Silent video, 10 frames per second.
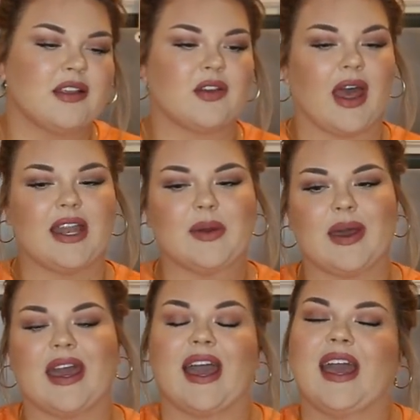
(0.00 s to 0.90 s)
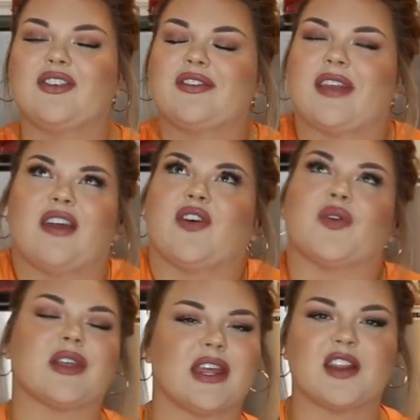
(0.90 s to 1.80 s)
So anyway, I
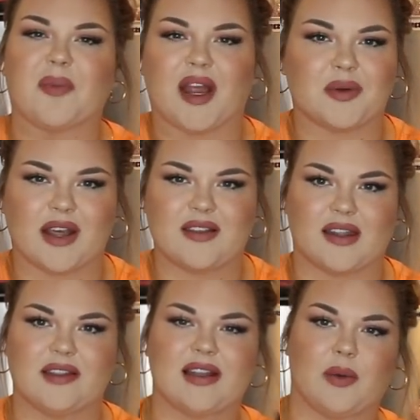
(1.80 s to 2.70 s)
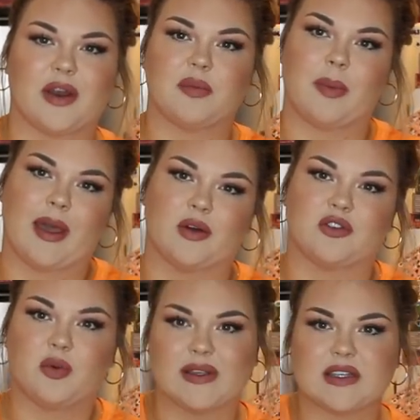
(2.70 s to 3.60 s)
felt really inspired when I saw this and I wanted to put my
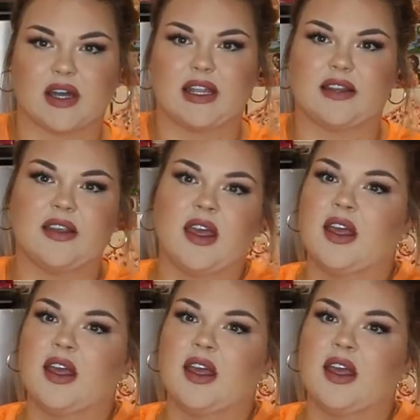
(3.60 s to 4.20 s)
own twist on it.